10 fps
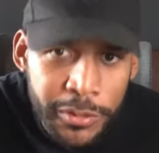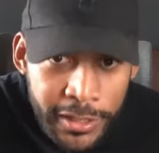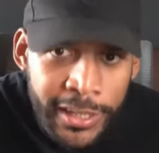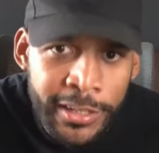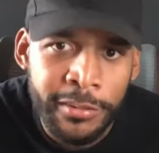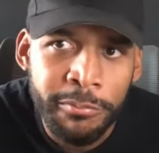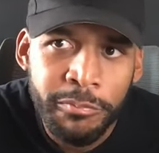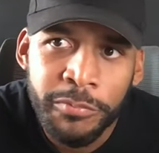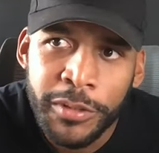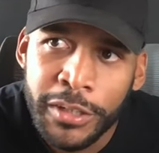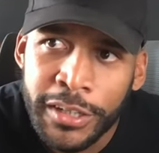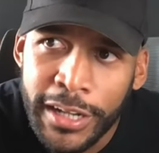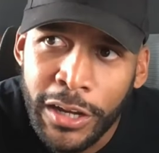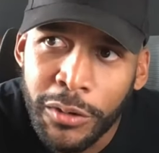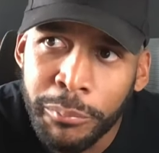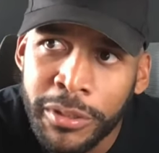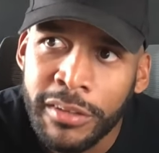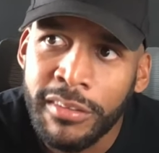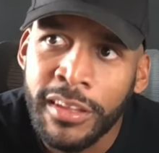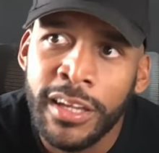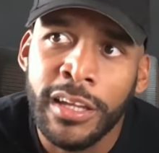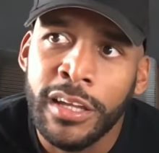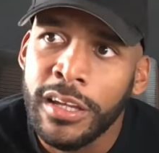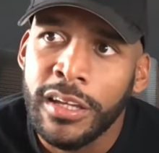could kind of figure it out, but it's like